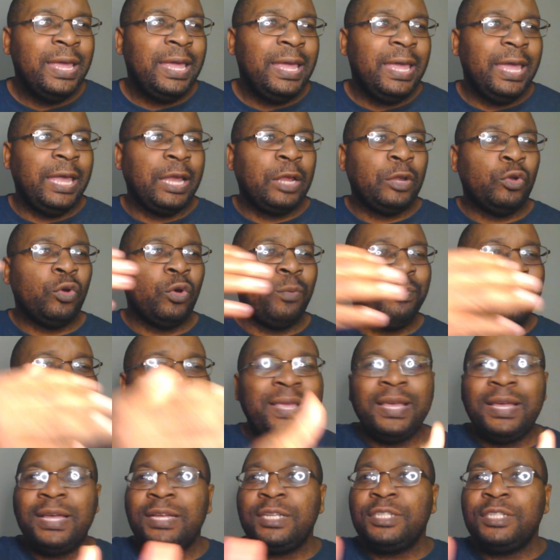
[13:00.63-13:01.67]
ignore
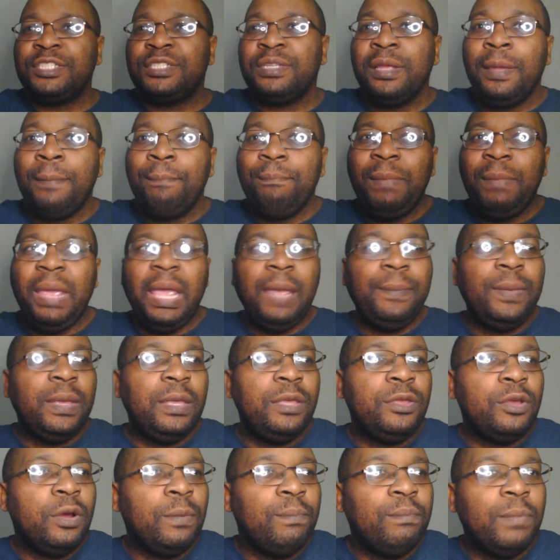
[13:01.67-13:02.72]
because maybe
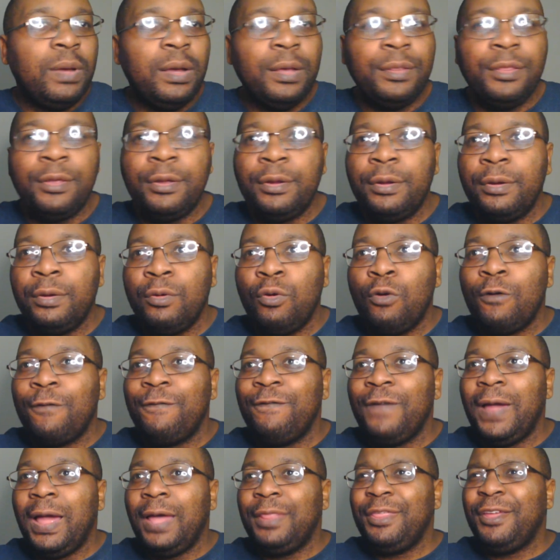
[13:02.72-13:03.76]
your mother or
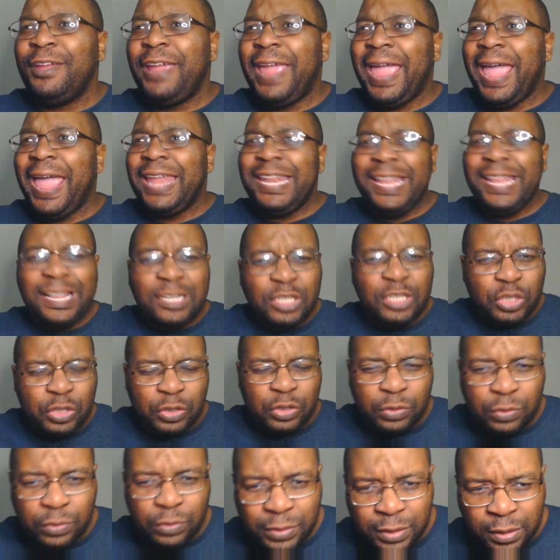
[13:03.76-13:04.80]
father had
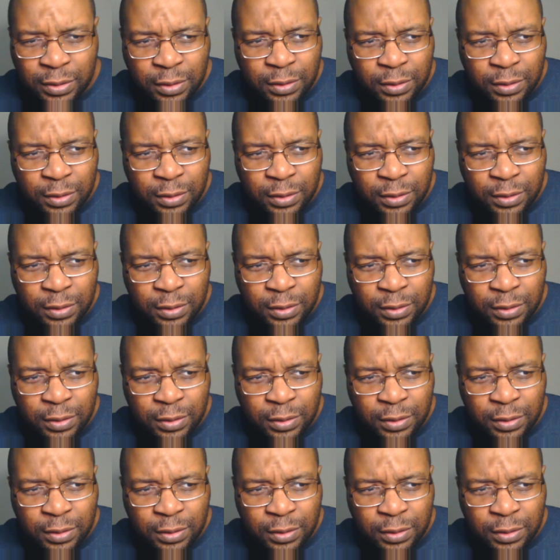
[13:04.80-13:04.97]
issues.